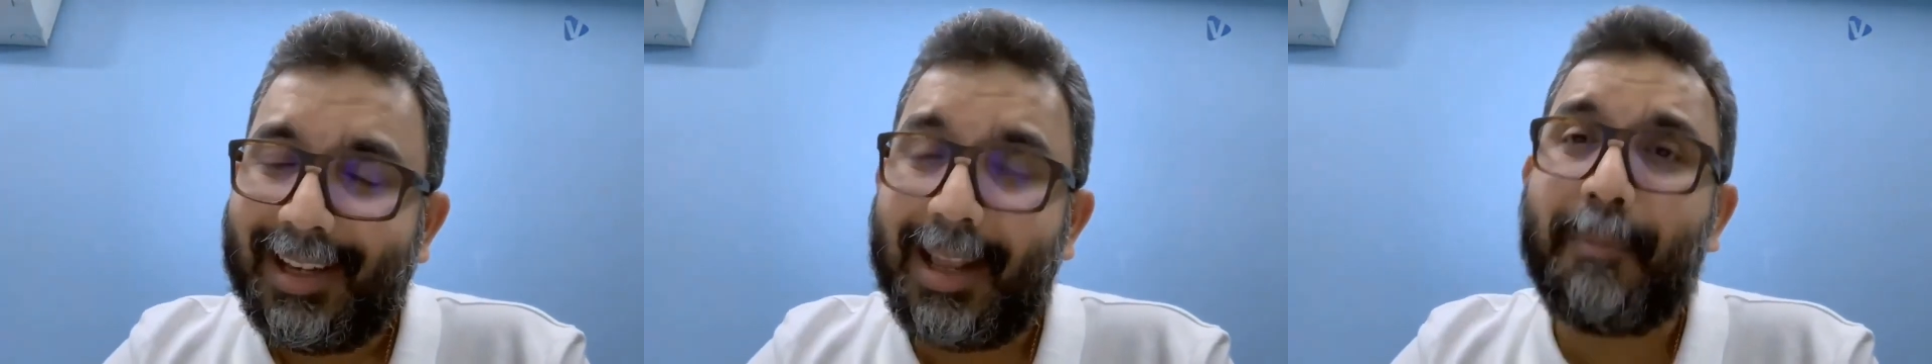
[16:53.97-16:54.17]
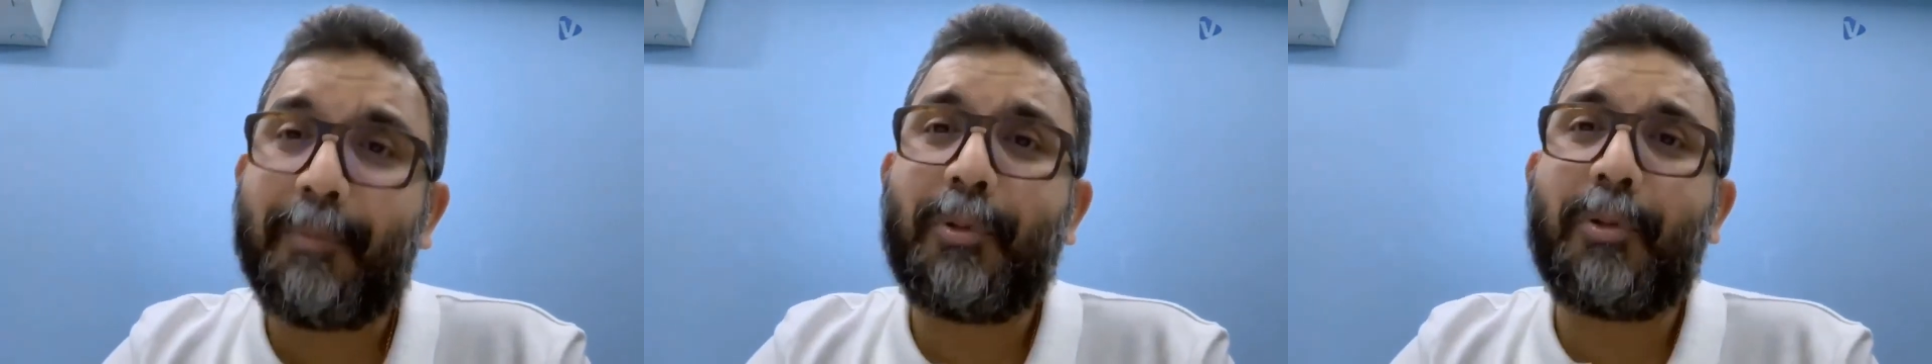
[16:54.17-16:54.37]

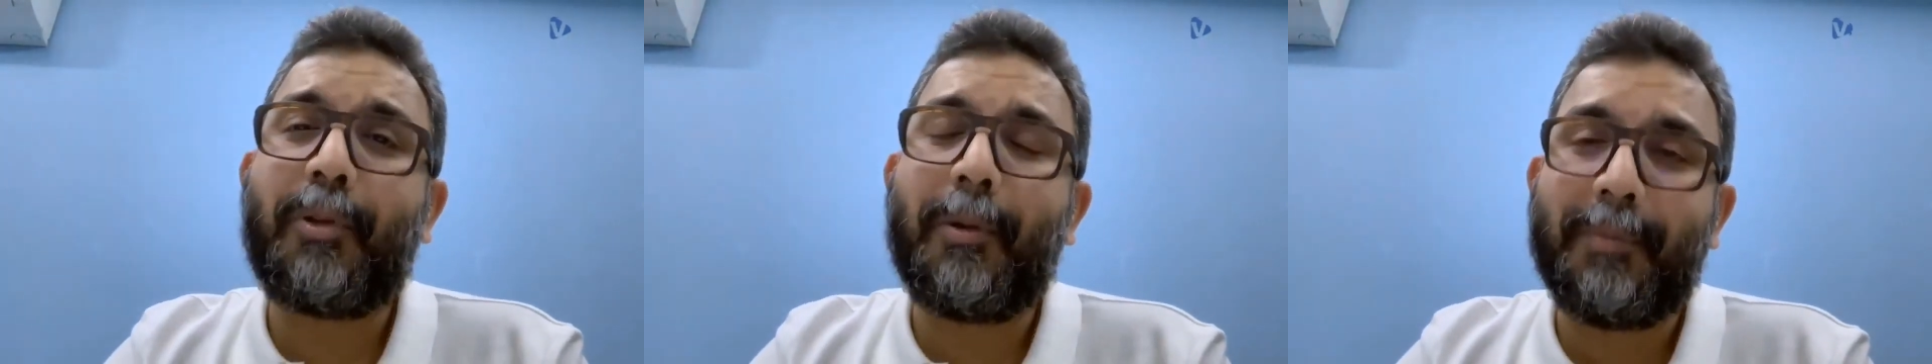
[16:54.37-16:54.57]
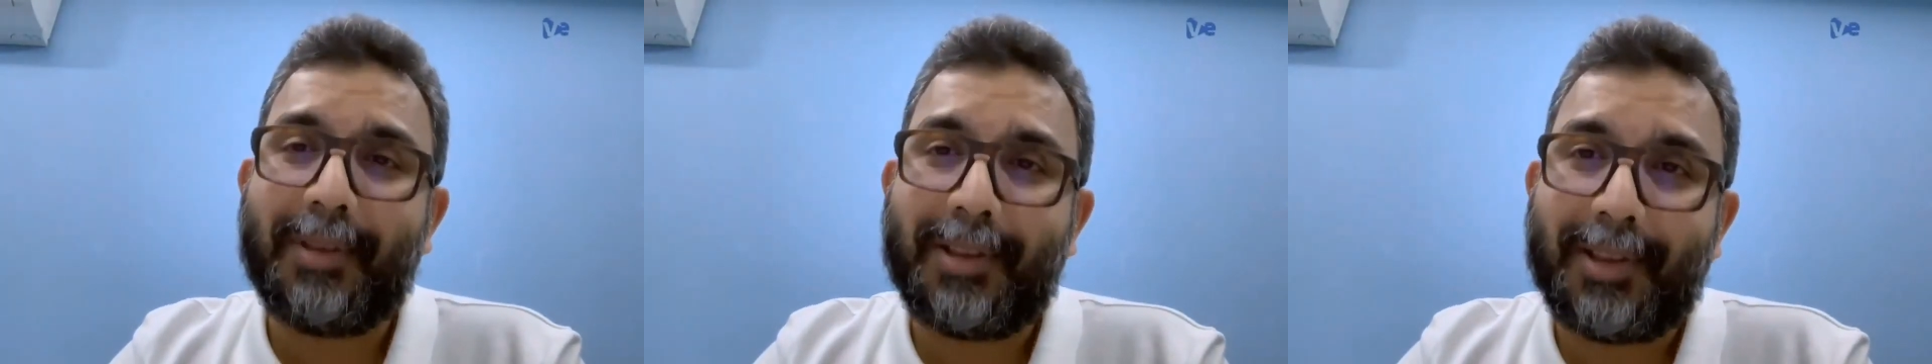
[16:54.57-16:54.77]
And I
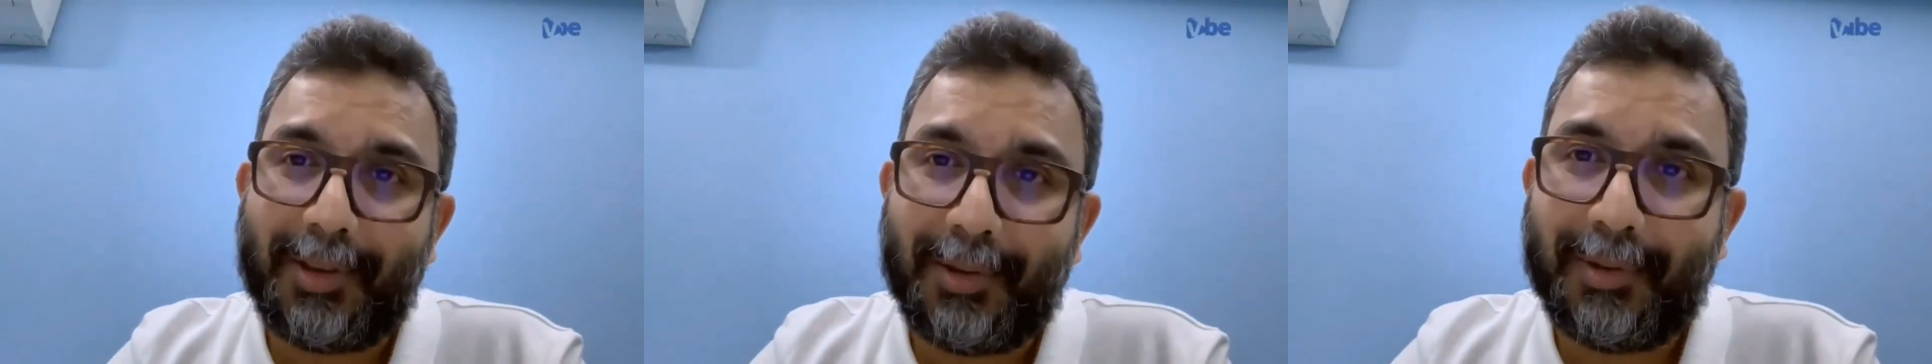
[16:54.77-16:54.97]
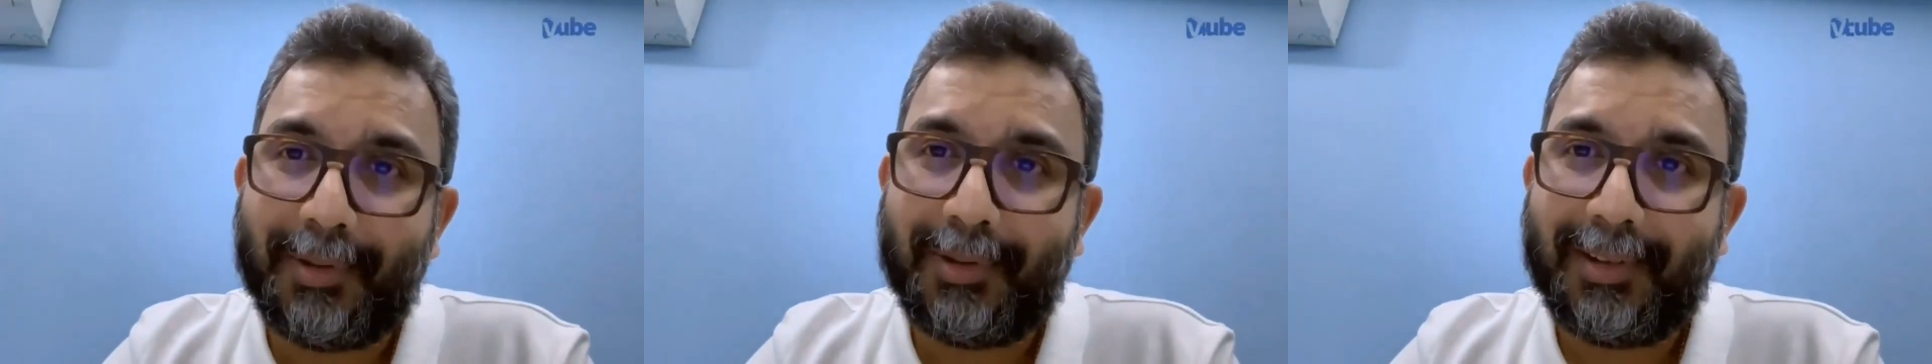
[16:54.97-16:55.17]

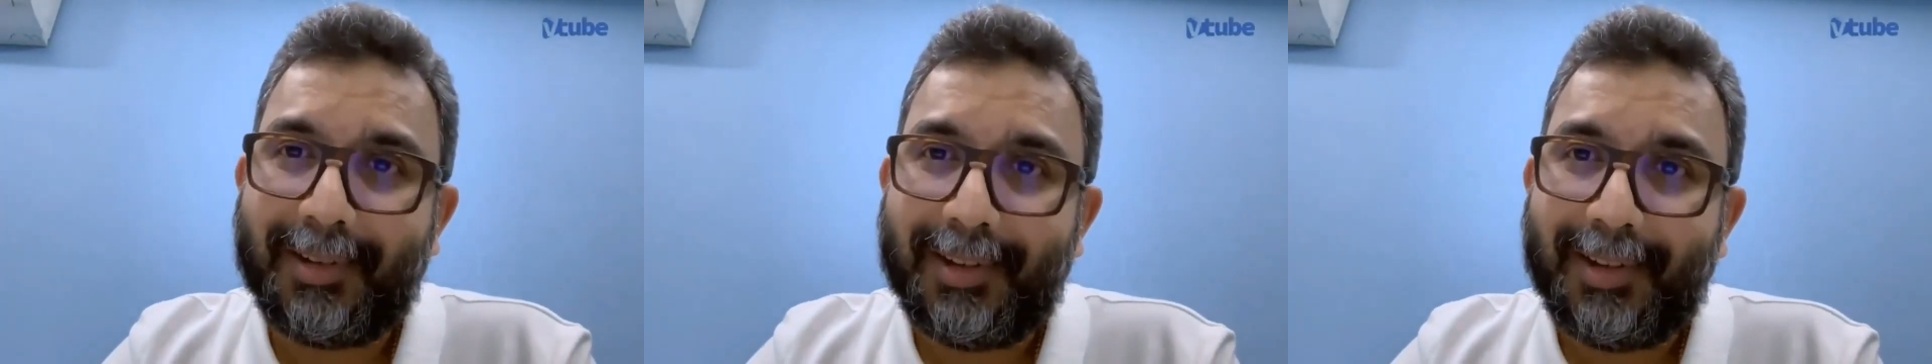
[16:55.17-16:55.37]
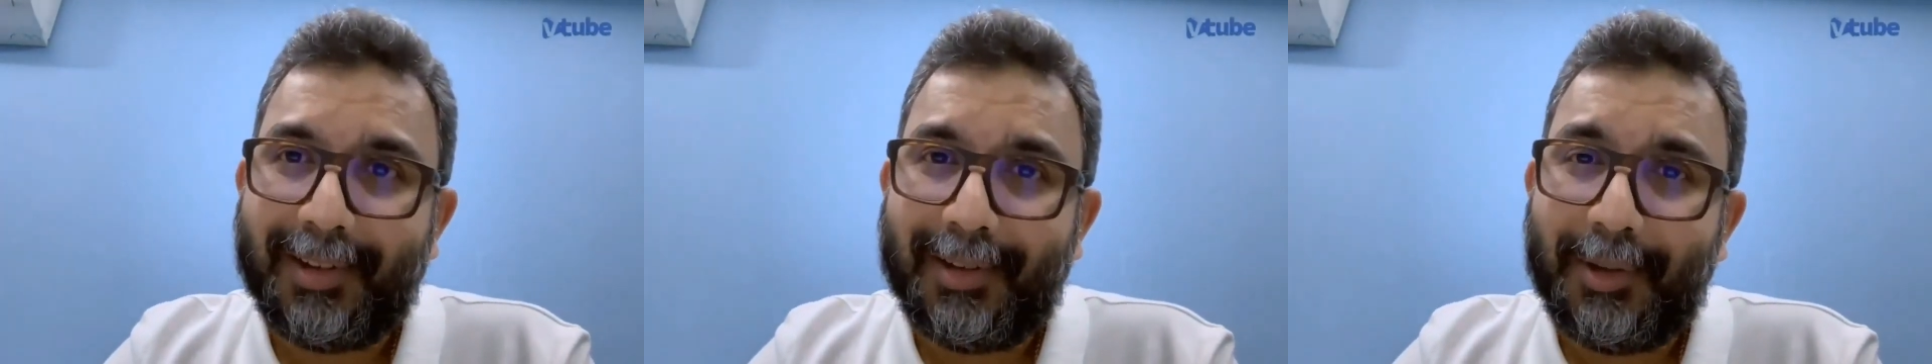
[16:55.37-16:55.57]
promise you,
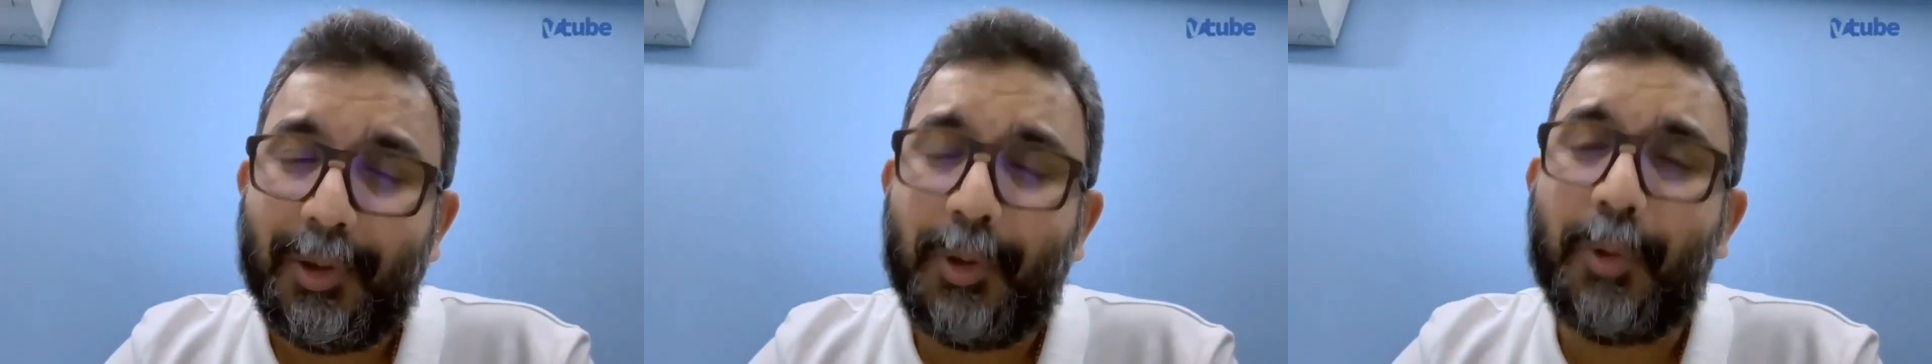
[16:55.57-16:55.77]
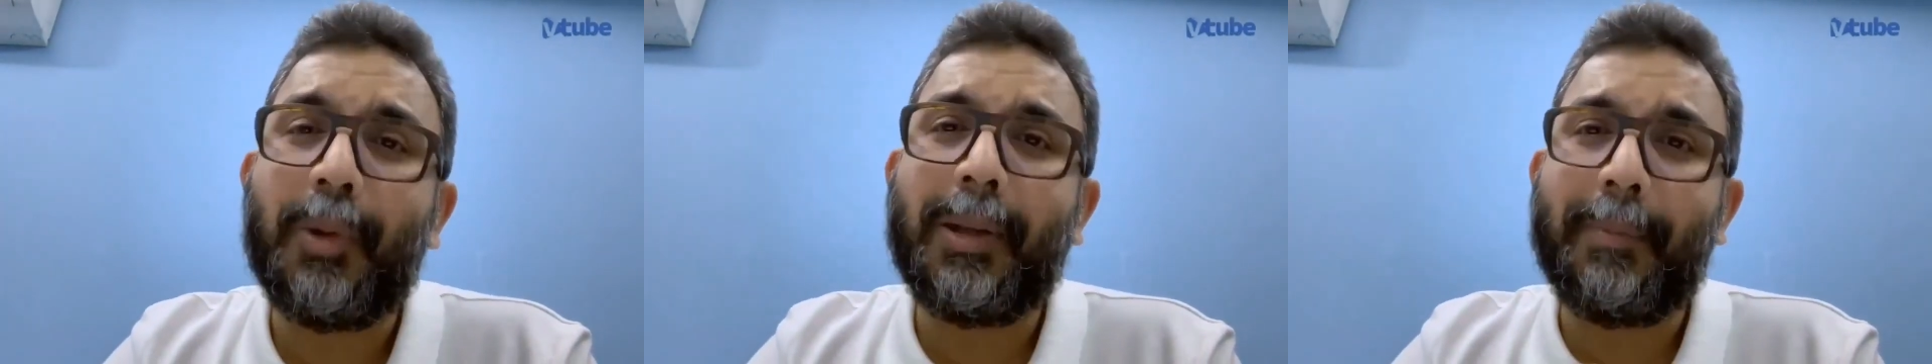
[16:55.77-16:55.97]

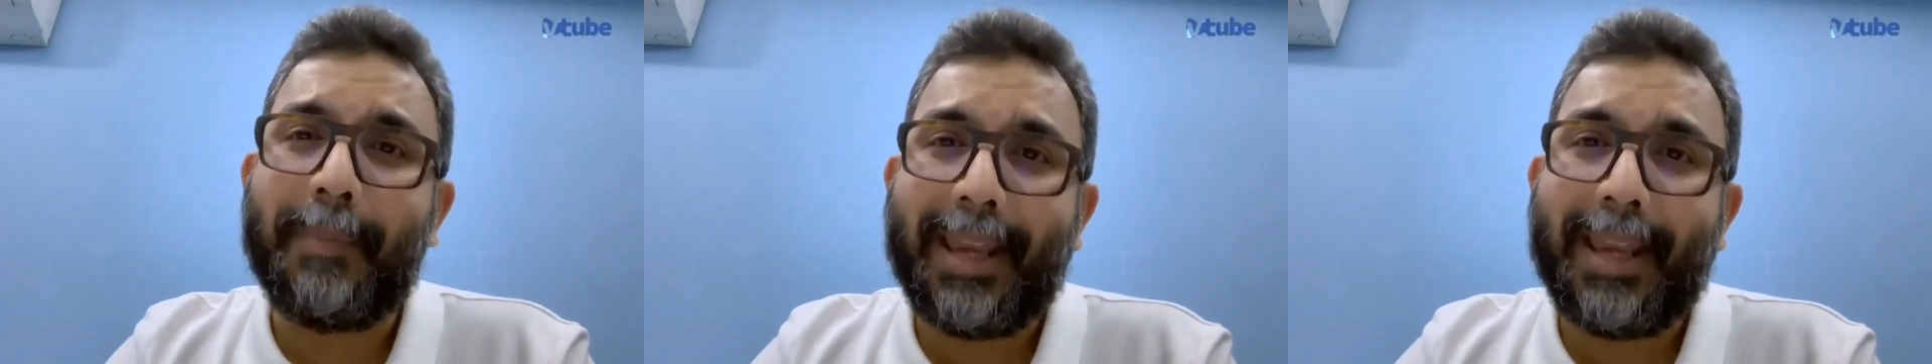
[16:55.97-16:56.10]
you will